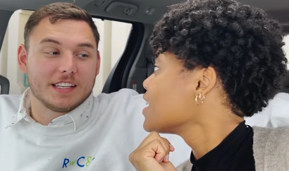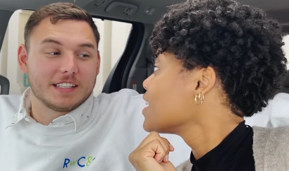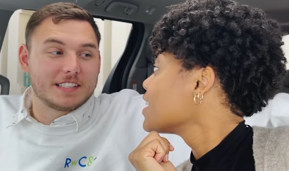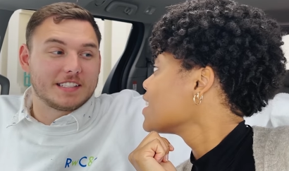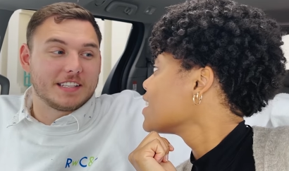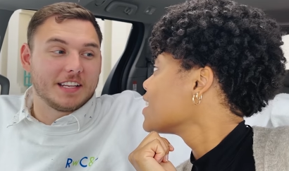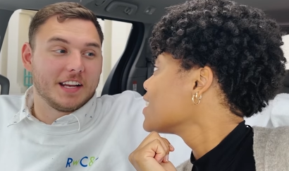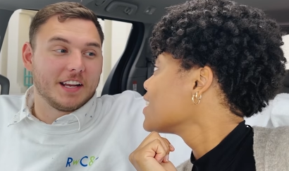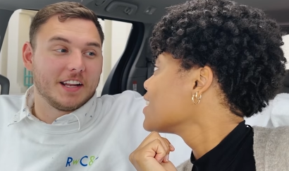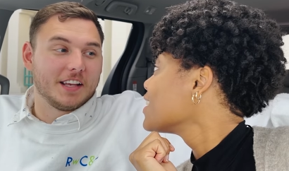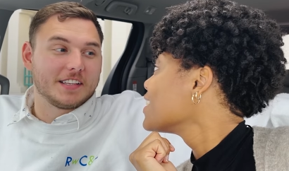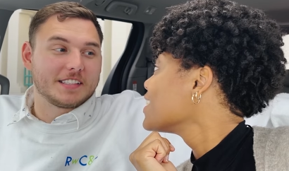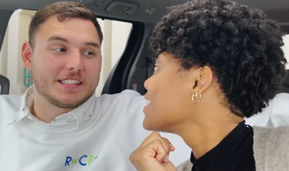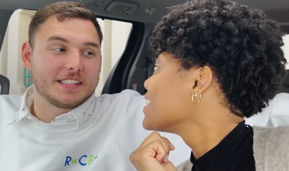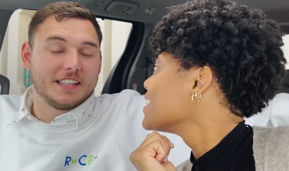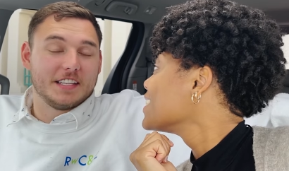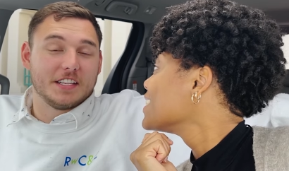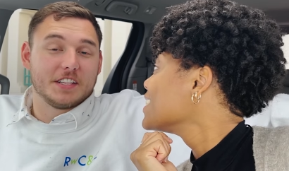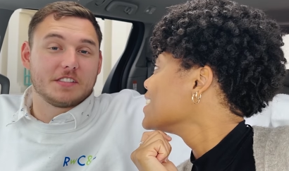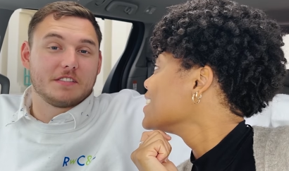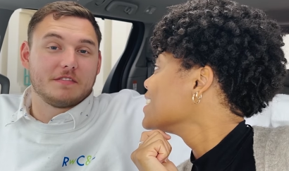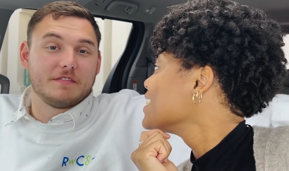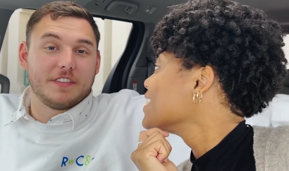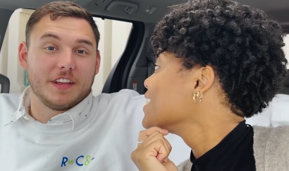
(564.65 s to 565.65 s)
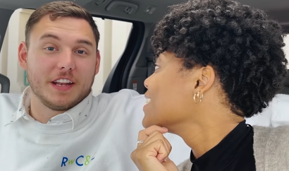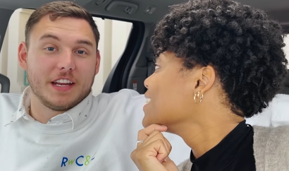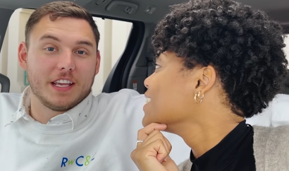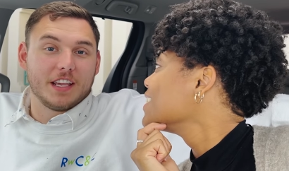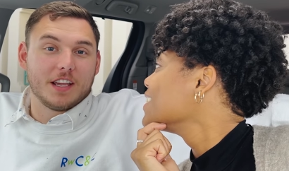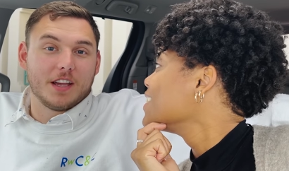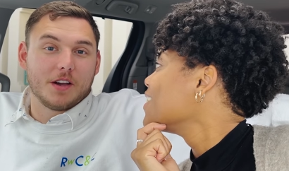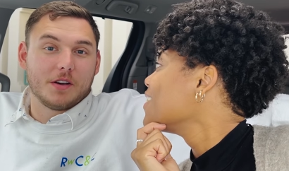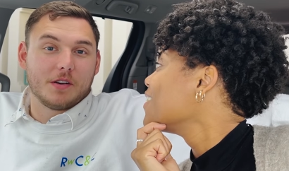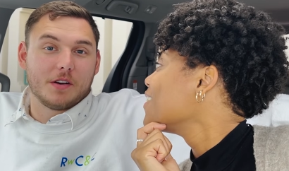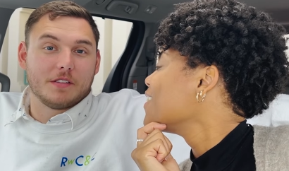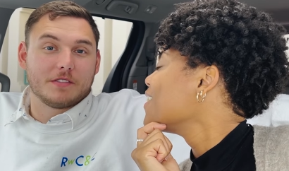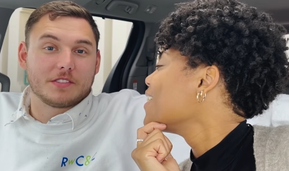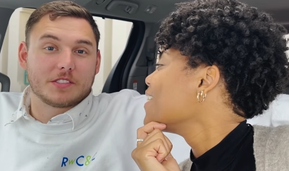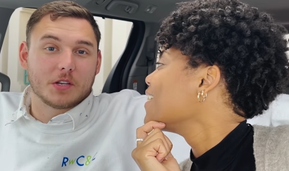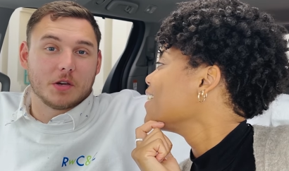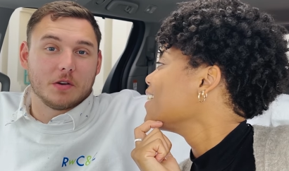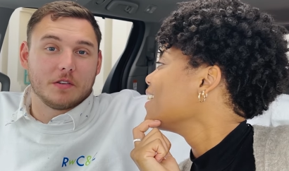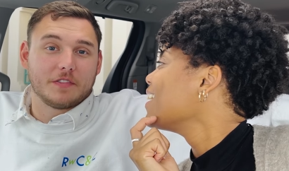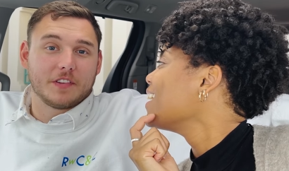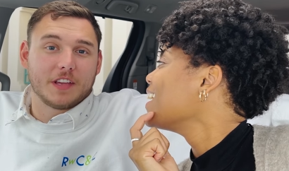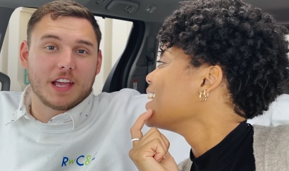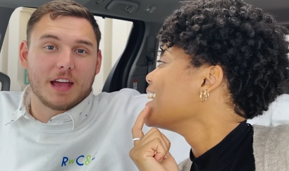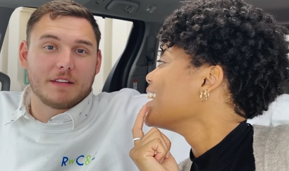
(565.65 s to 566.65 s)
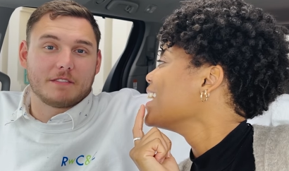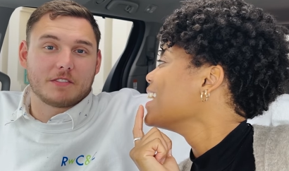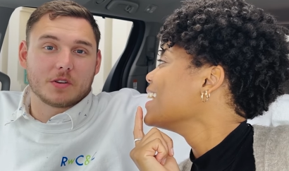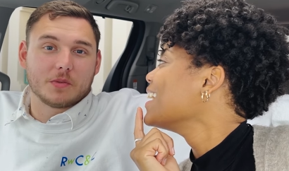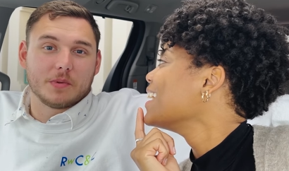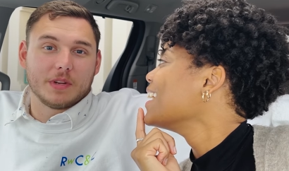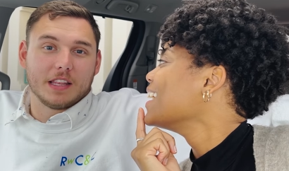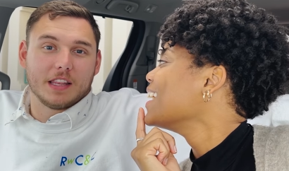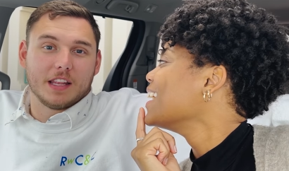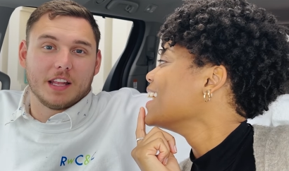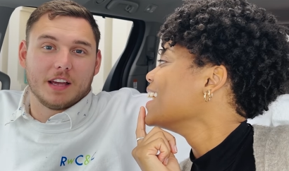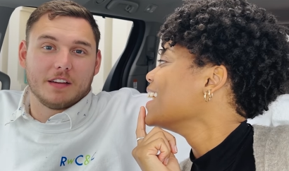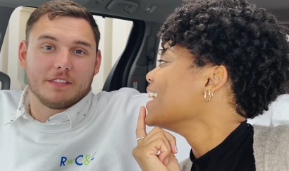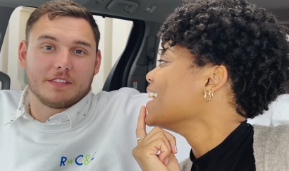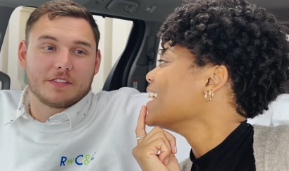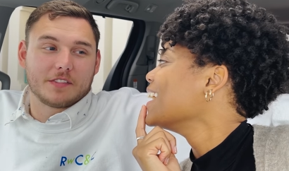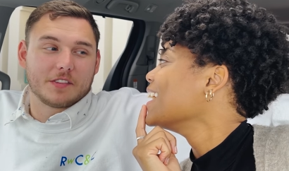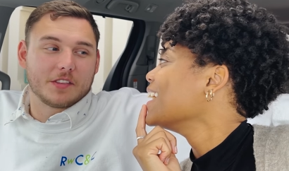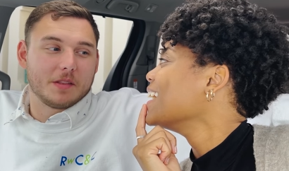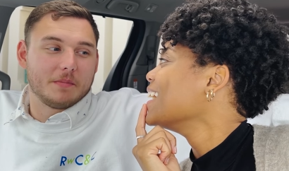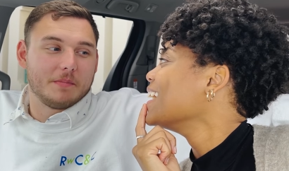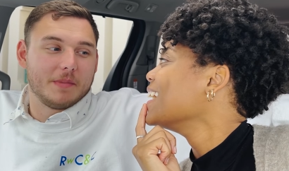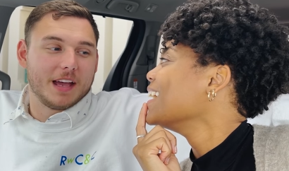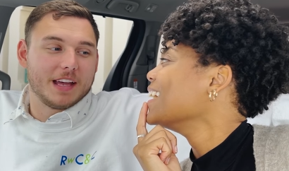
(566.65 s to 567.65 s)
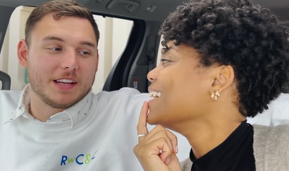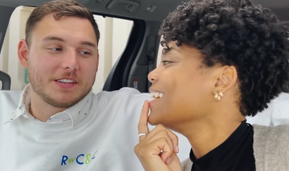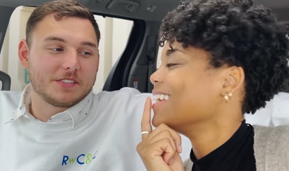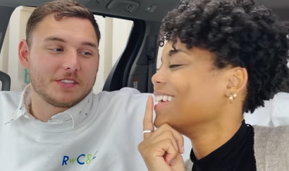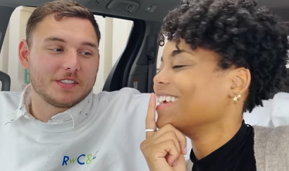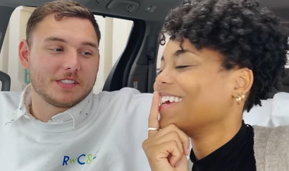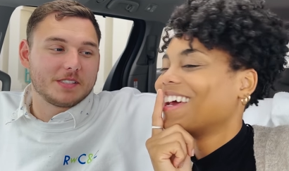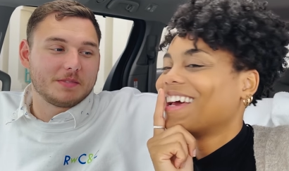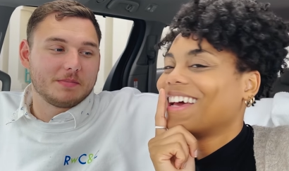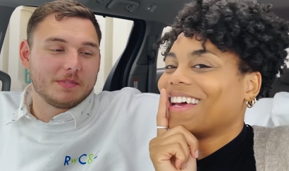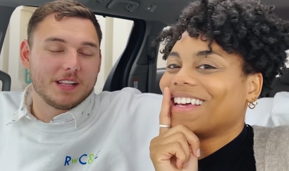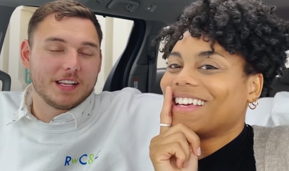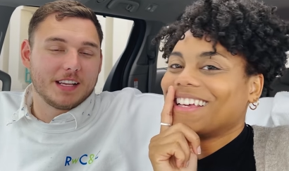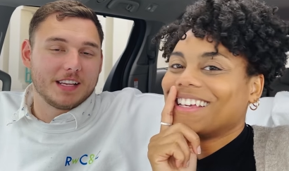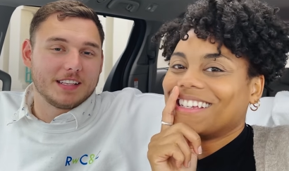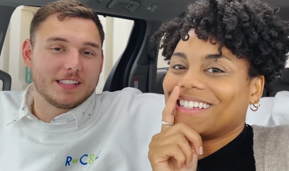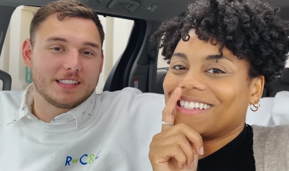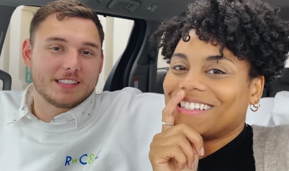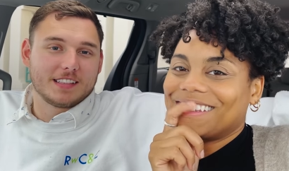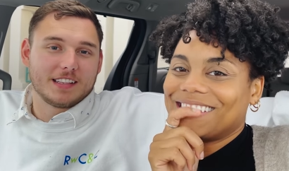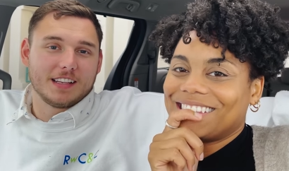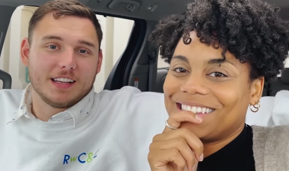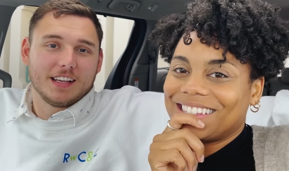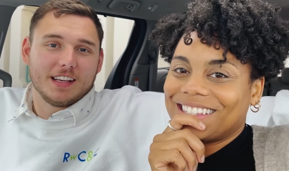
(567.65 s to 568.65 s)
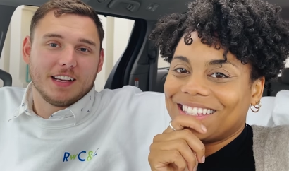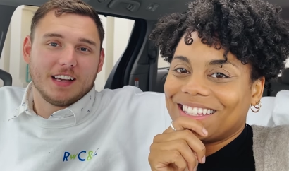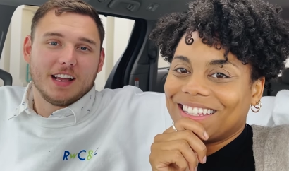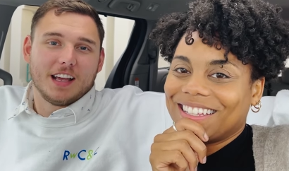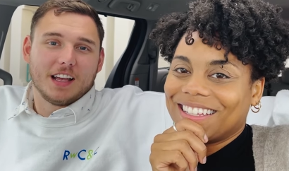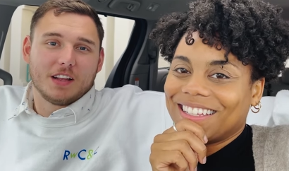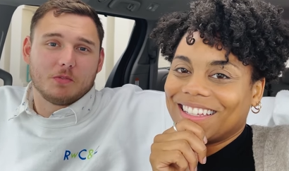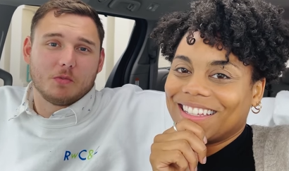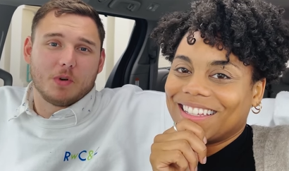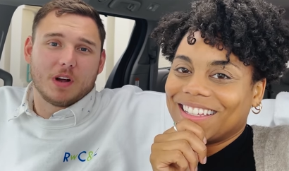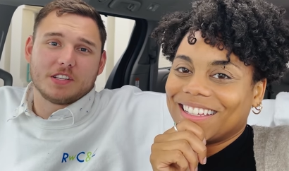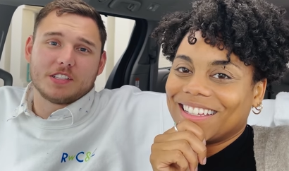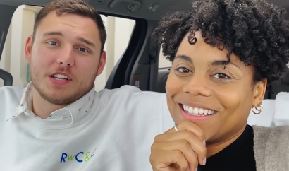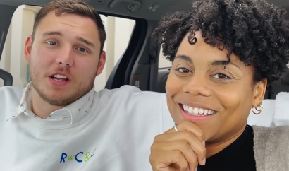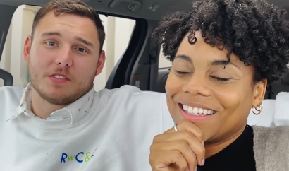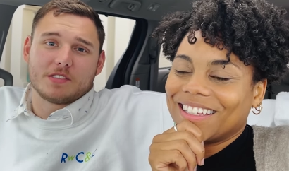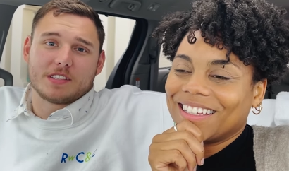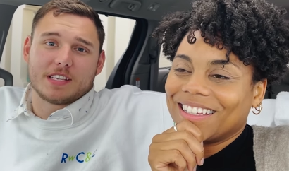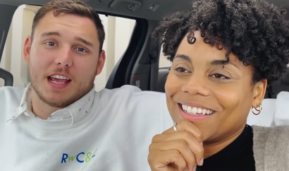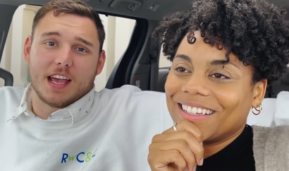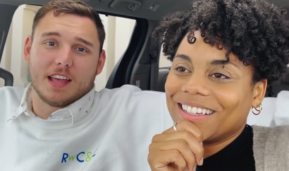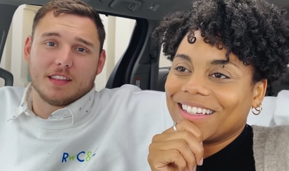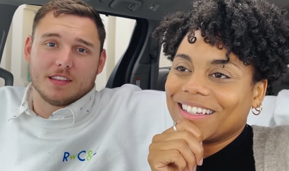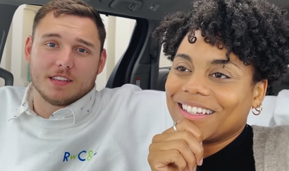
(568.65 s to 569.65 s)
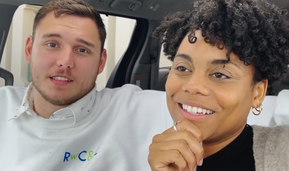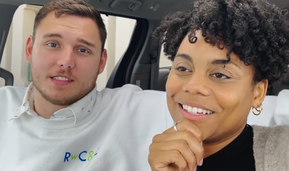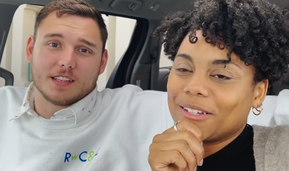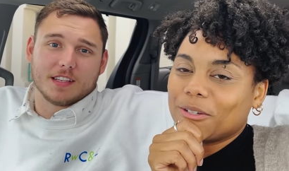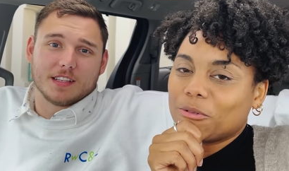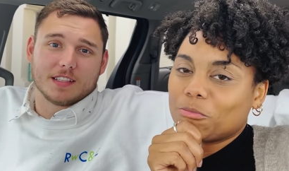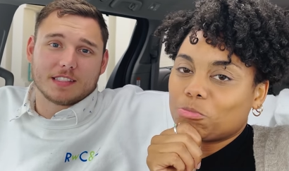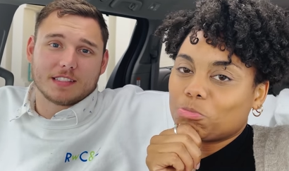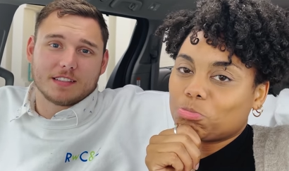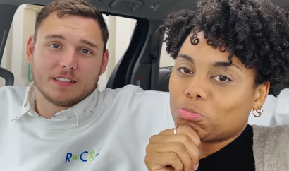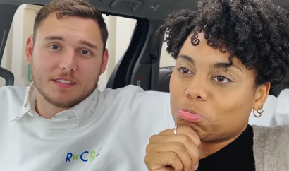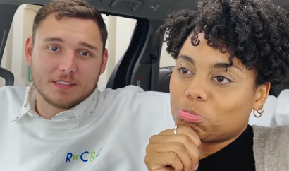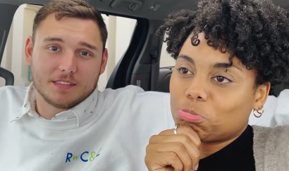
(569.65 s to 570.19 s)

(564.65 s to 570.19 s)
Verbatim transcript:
Speaker 1: sent us this video of Sophie after we left for the mattress yes. place. Watch how sad this is.